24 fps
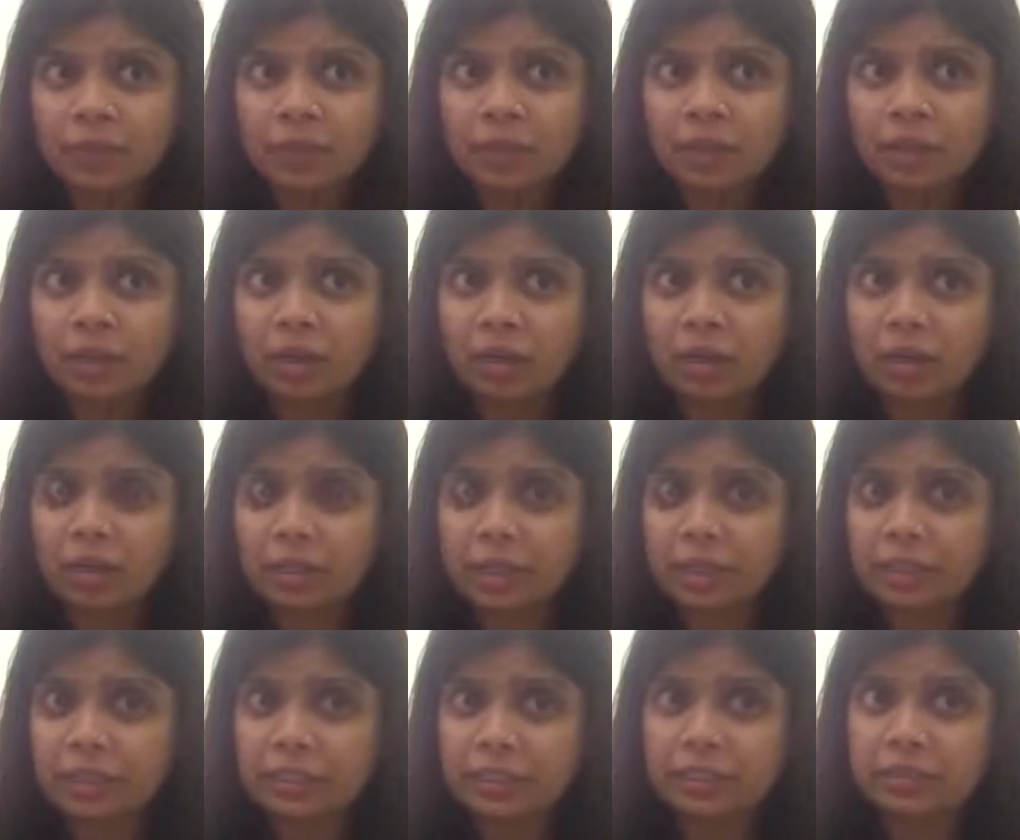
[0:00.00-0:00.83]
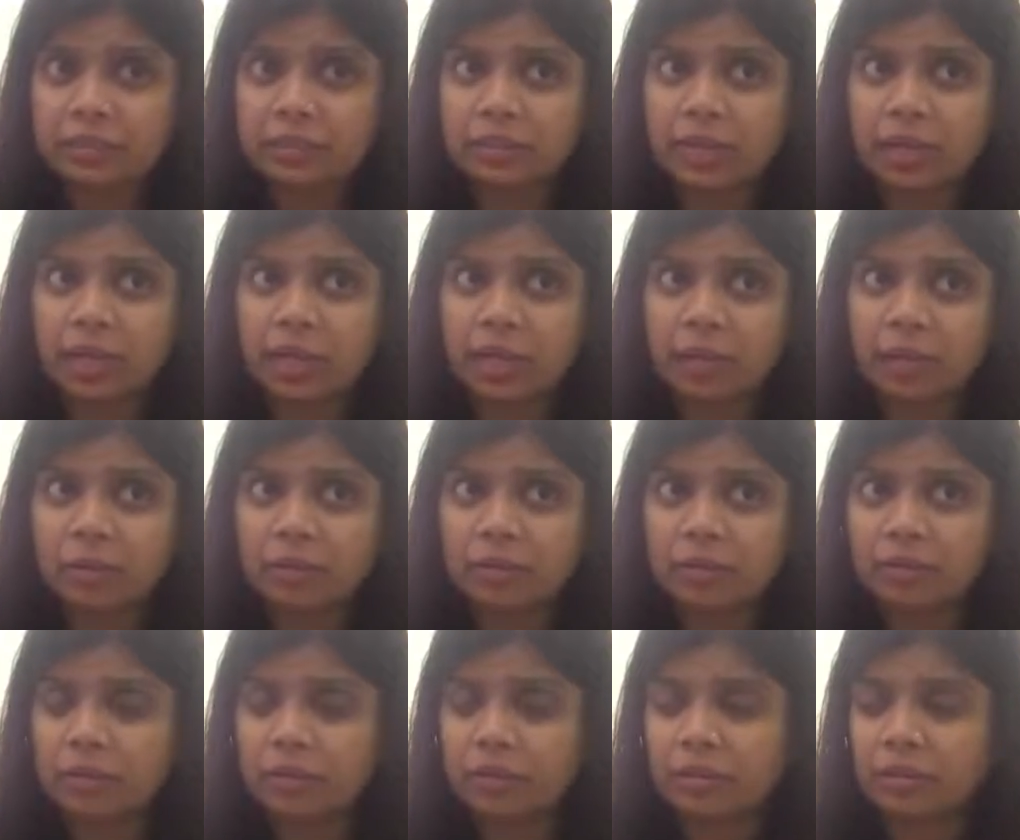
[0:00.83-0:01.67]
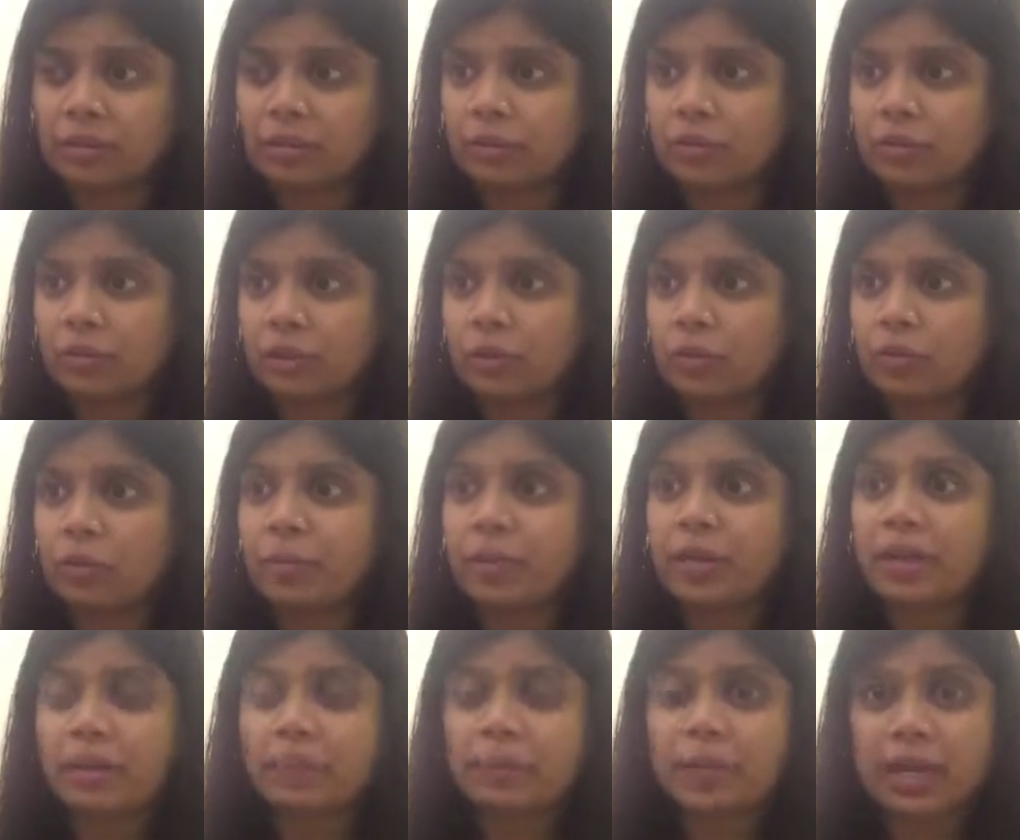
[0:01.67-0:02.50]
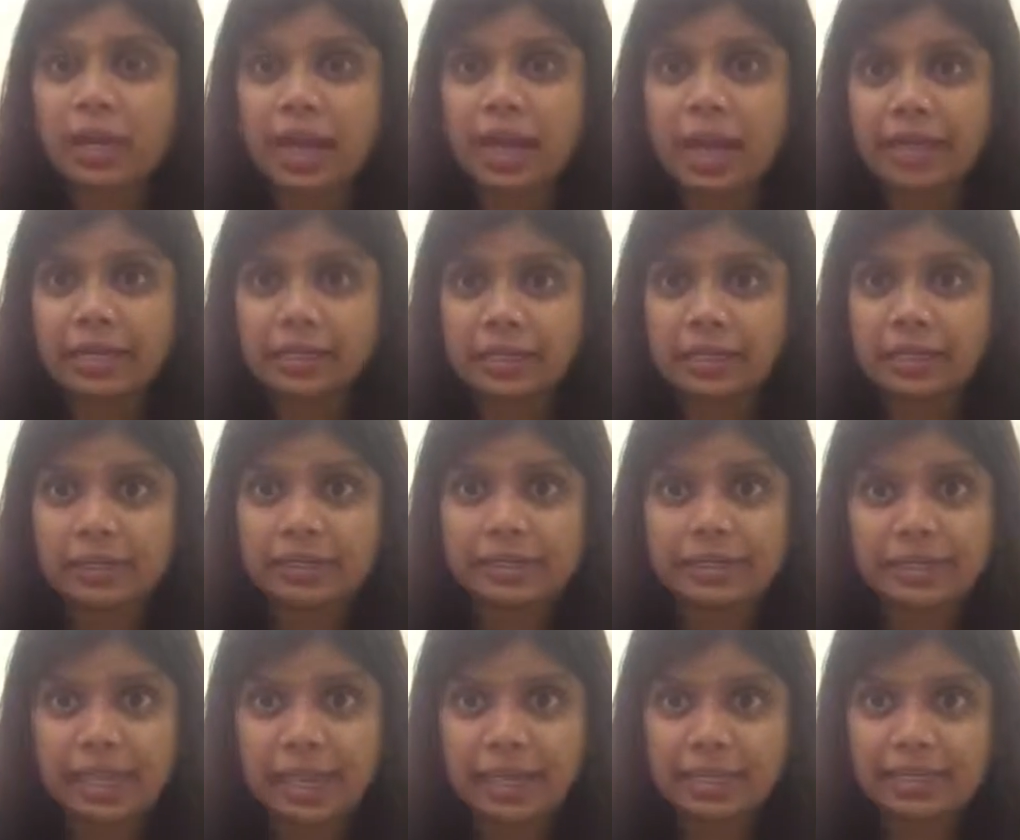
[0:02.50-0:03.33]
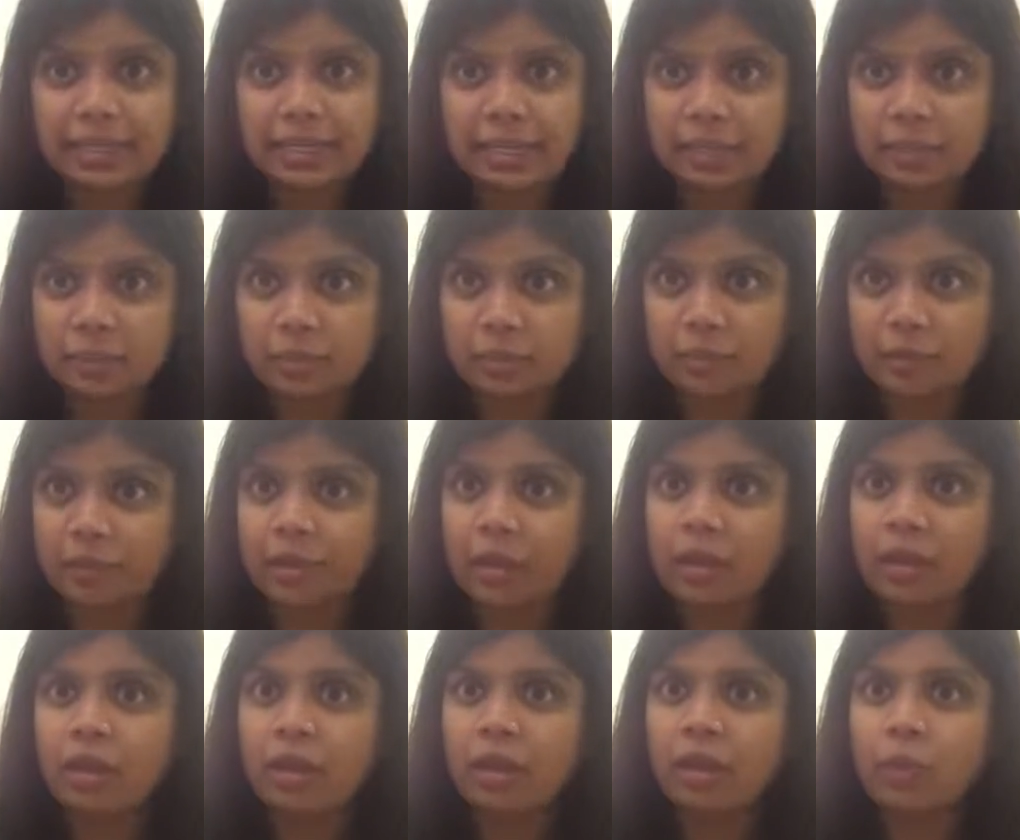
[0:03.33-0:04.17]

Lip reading: it is, you know, becoming a high-ticket sales expert,